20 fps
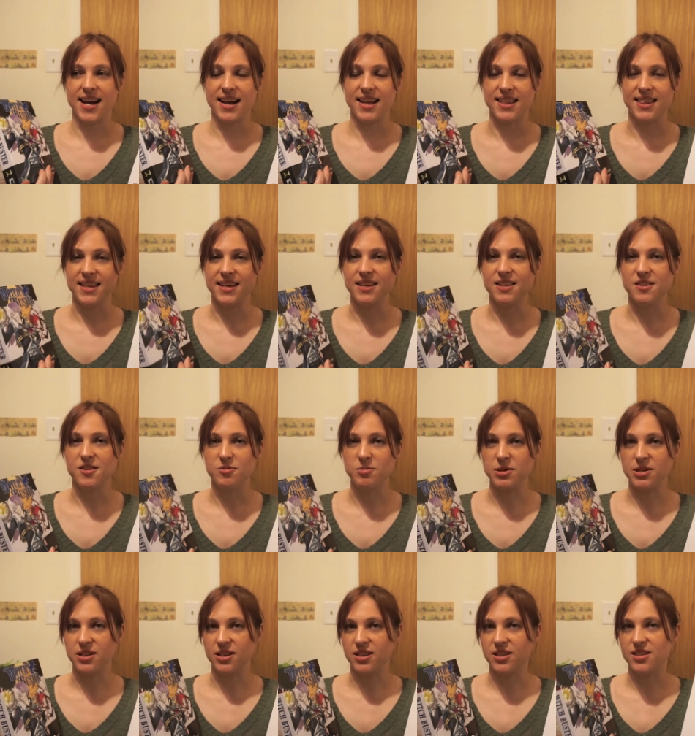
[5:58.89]
I think it's
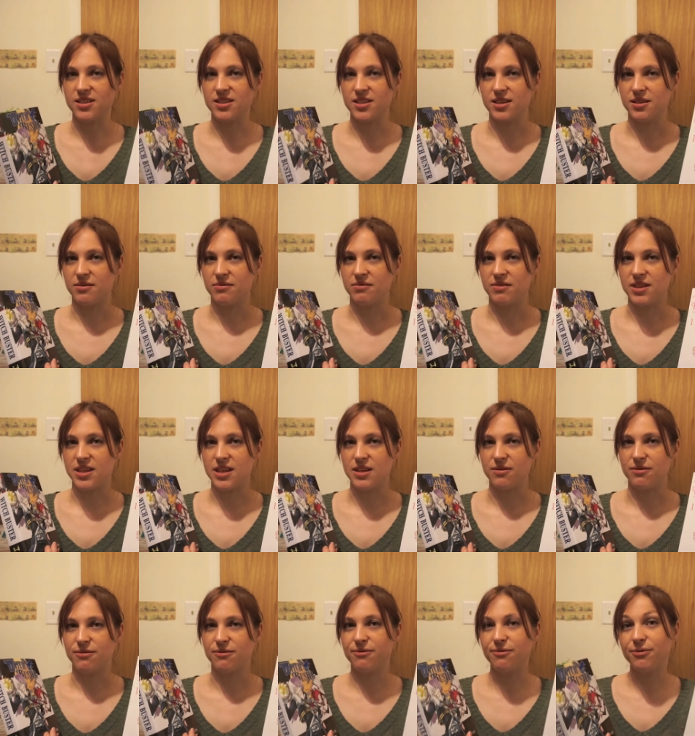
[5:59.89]
because of
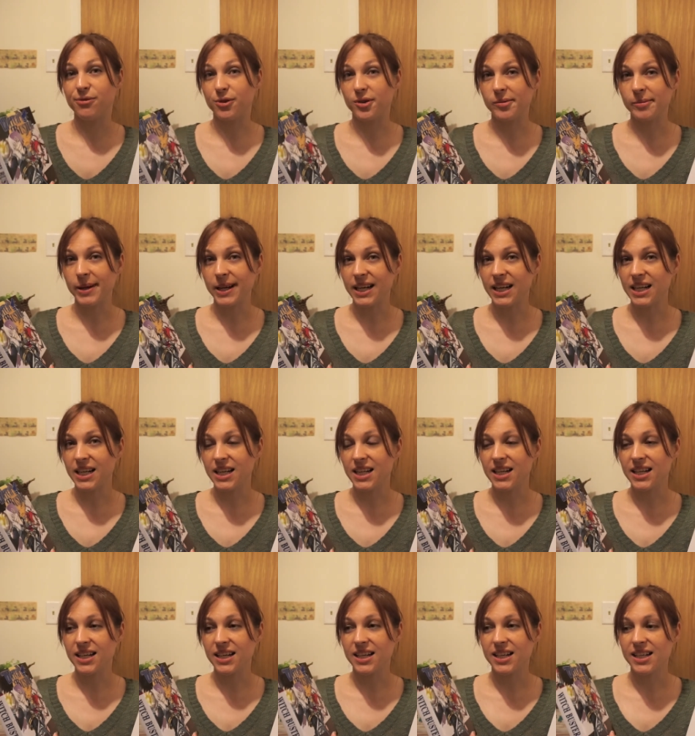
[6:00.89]
the
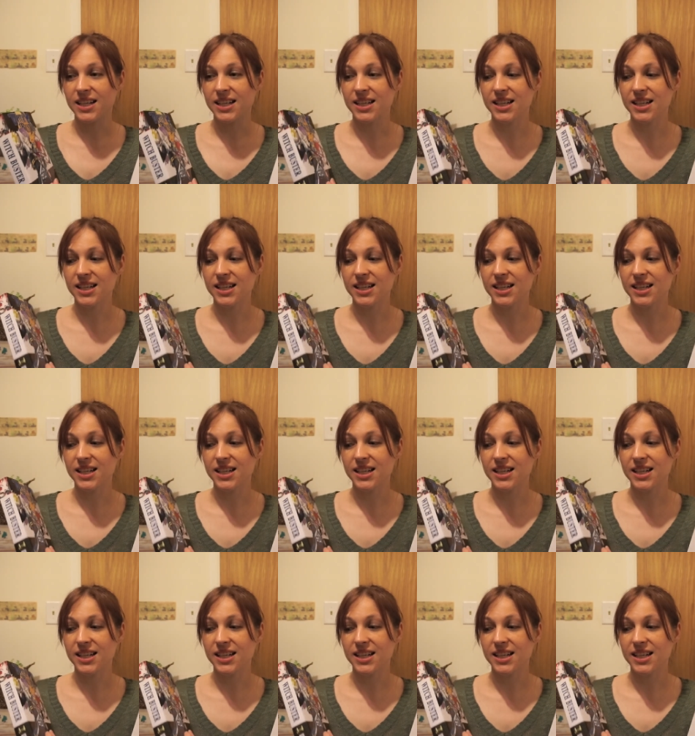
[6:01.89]
formatting,